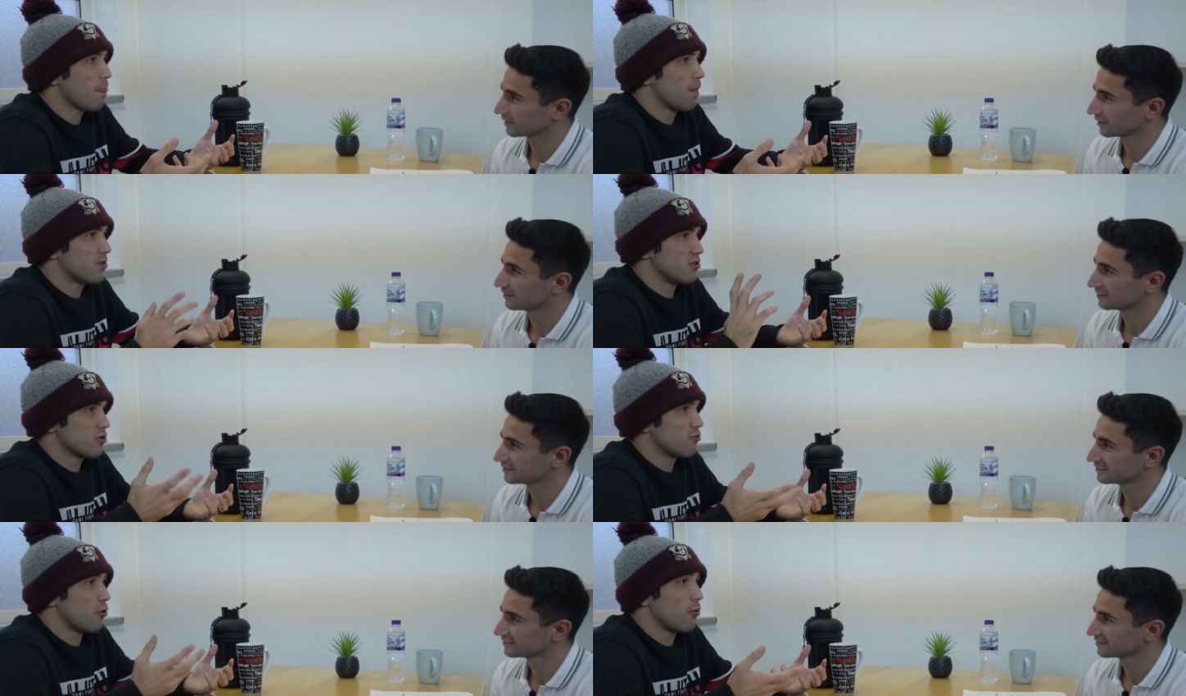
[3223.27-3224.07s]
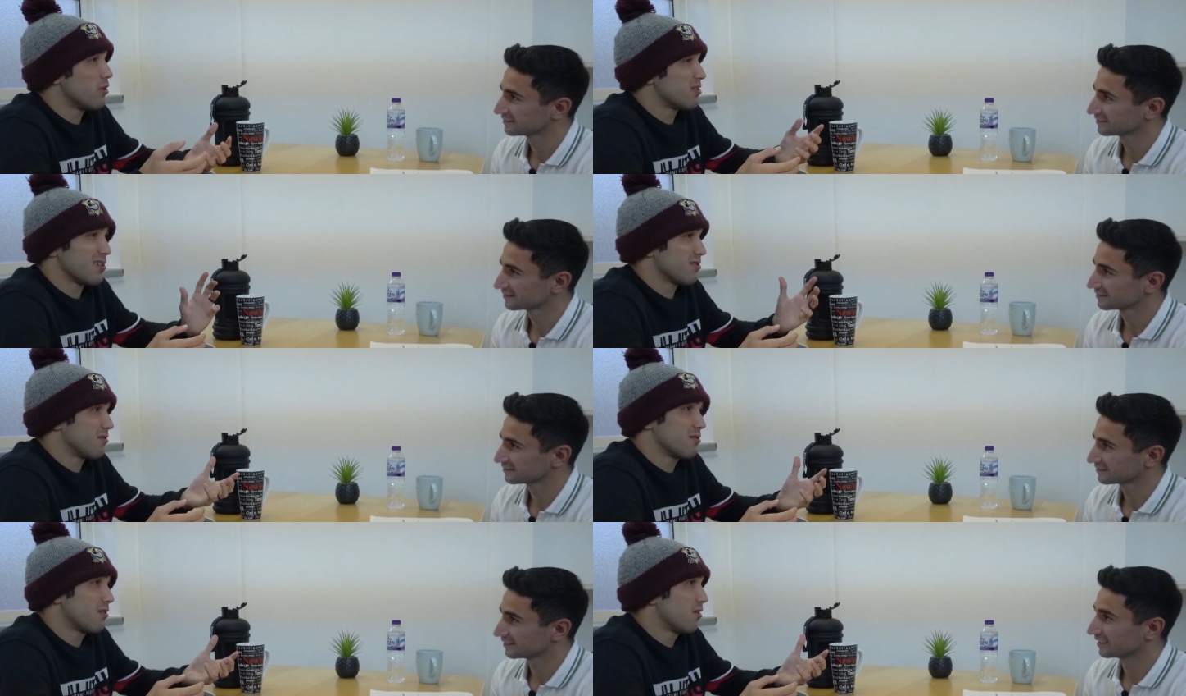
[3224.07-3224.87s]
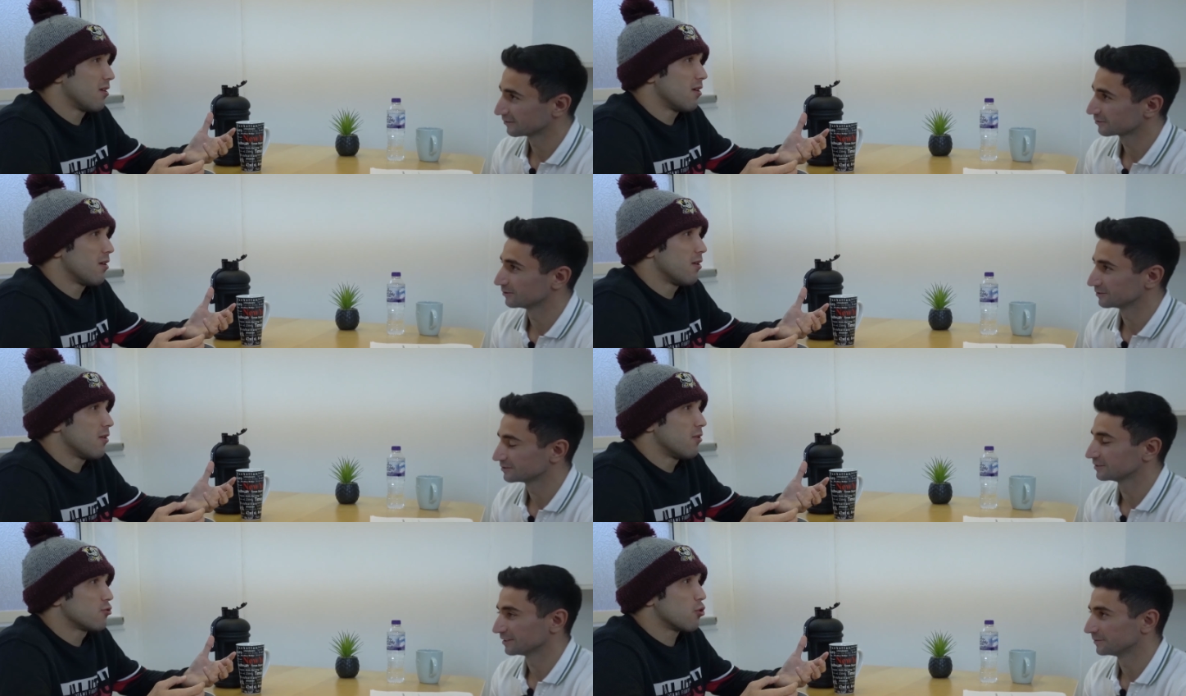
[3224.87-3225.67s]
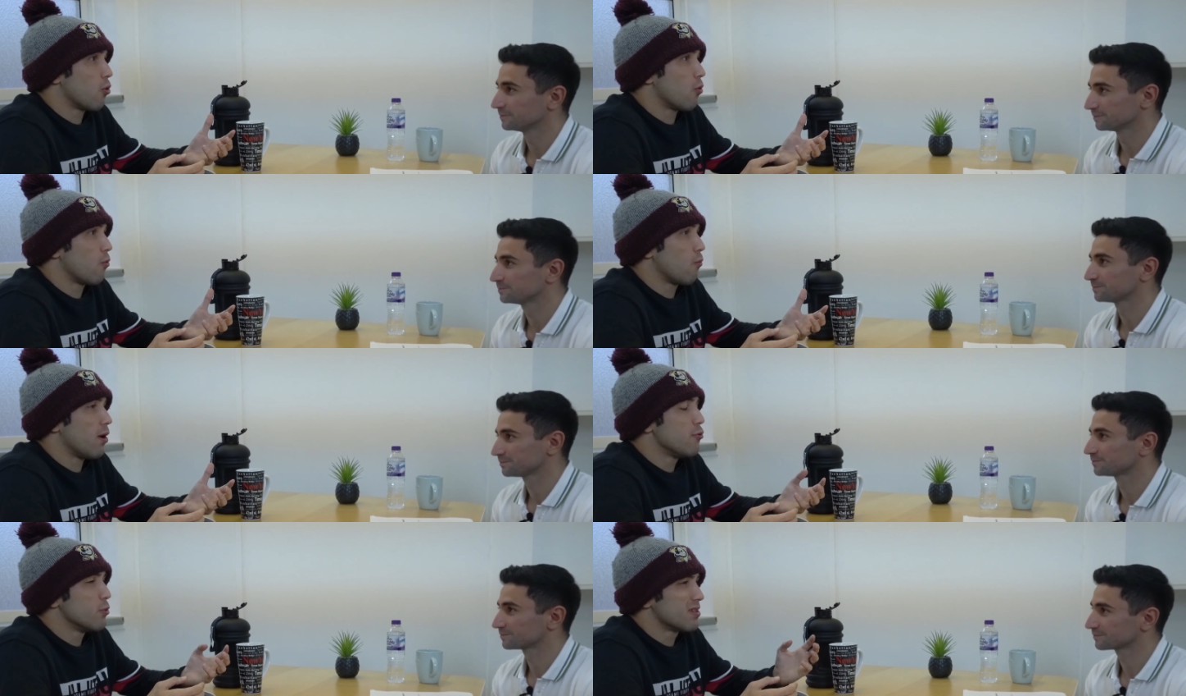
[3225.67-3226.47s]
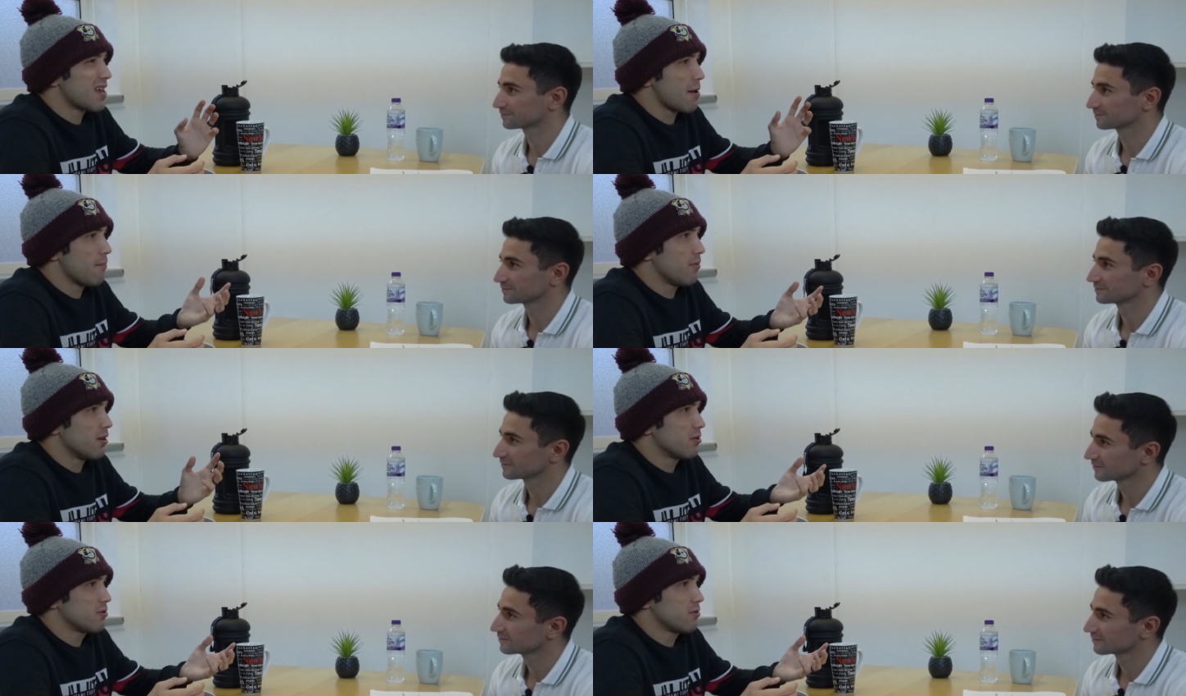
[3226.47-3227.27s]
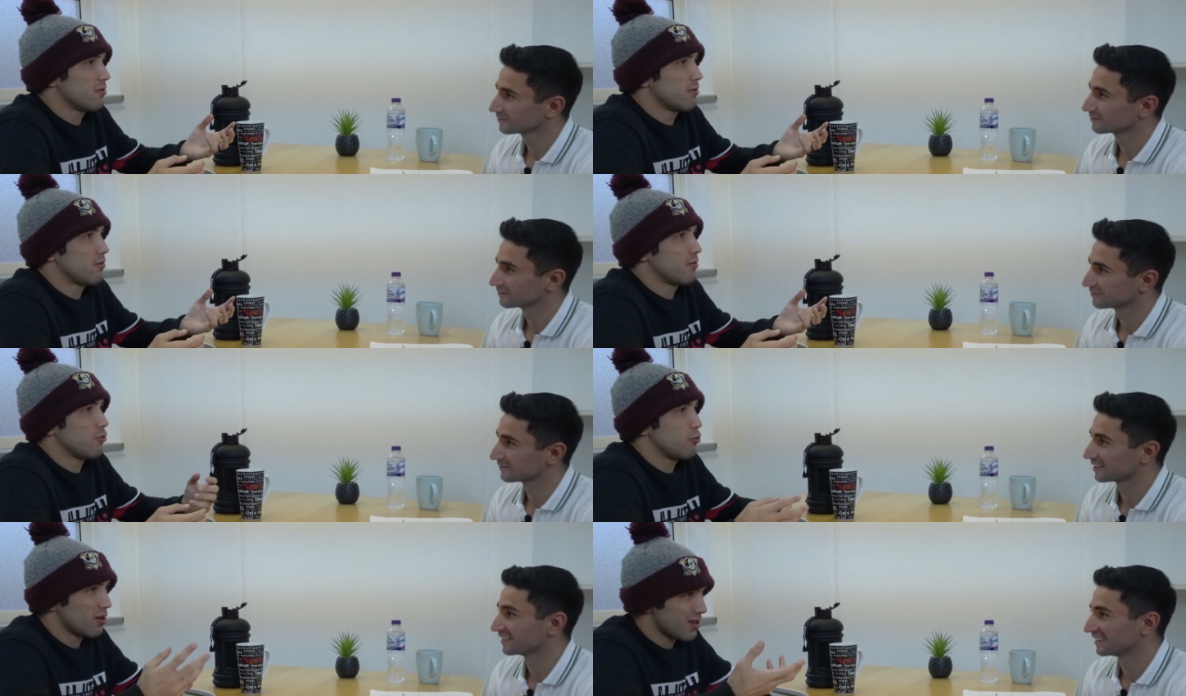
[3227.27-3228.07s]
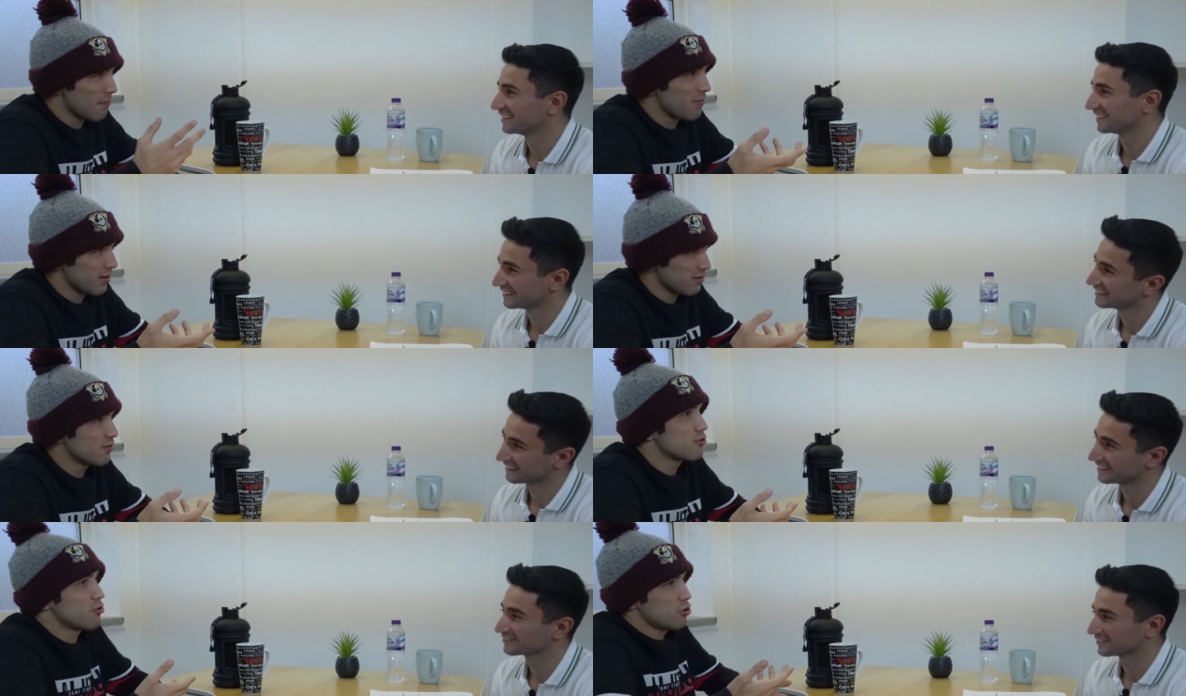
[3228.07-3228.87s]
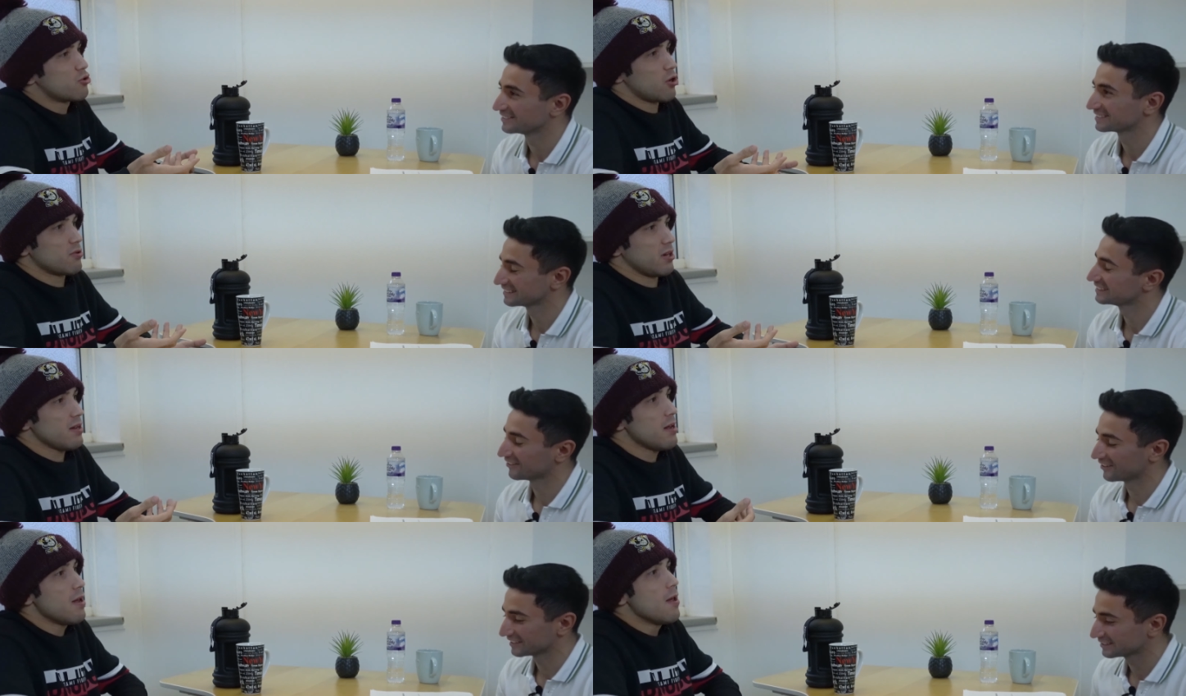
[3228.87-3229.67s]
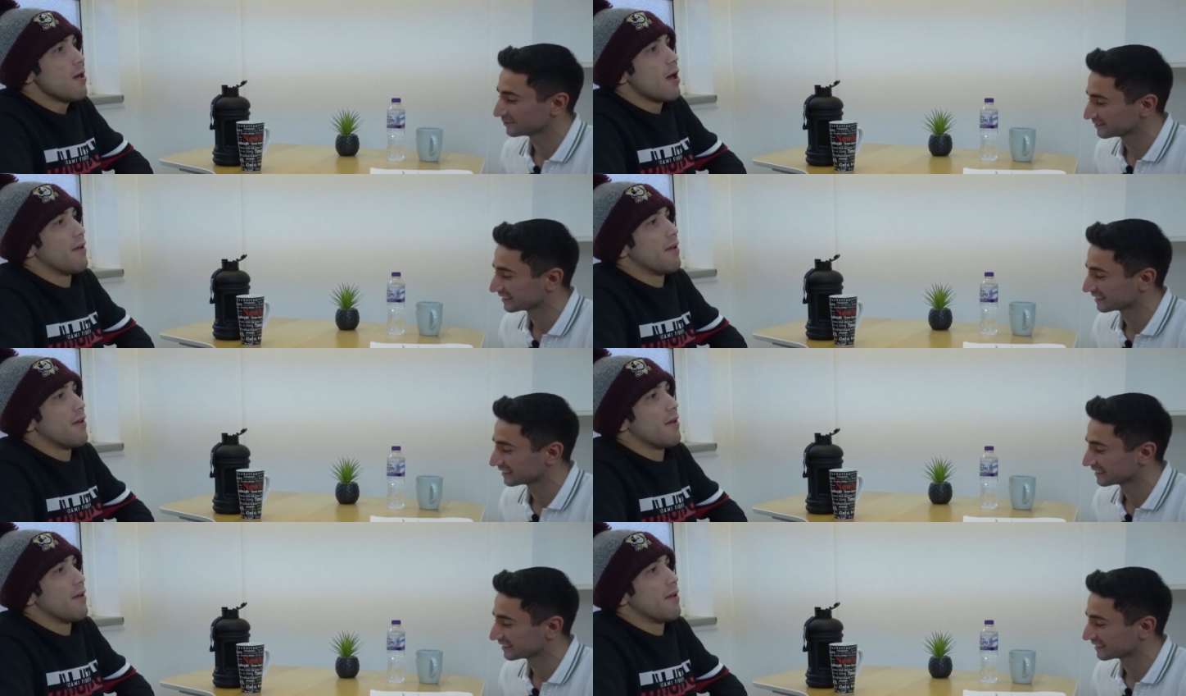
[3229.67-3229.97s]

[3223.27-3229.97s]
Speaker 1: Yeah. This is controlled, this isn't. Yeah, of course. Yeah. So why would you attempt this? you can attempt this. yeah, do, you see what I'm saying? No, I see what you're